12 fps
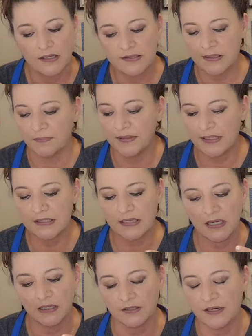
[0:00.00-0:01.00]
some of these
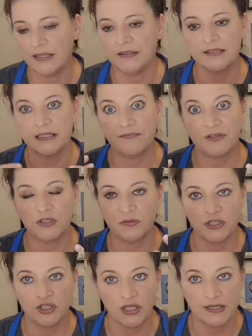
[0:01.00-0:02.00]
color, it doesn't even do
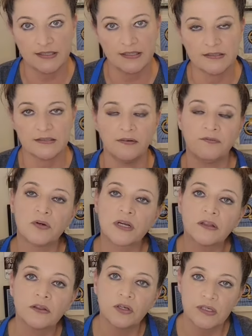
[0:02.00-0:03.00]
it justice of what
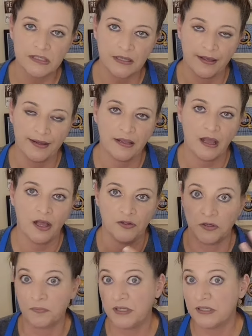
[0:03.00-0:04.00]
it looks like
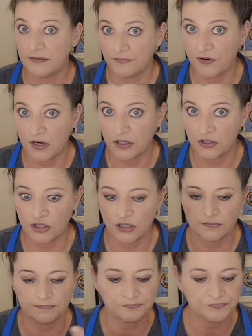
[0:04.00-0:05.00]
on your piece of
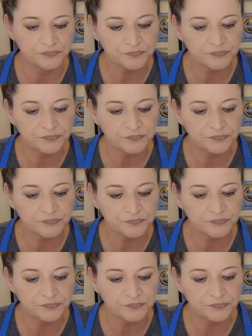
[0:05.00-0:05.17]
furniture.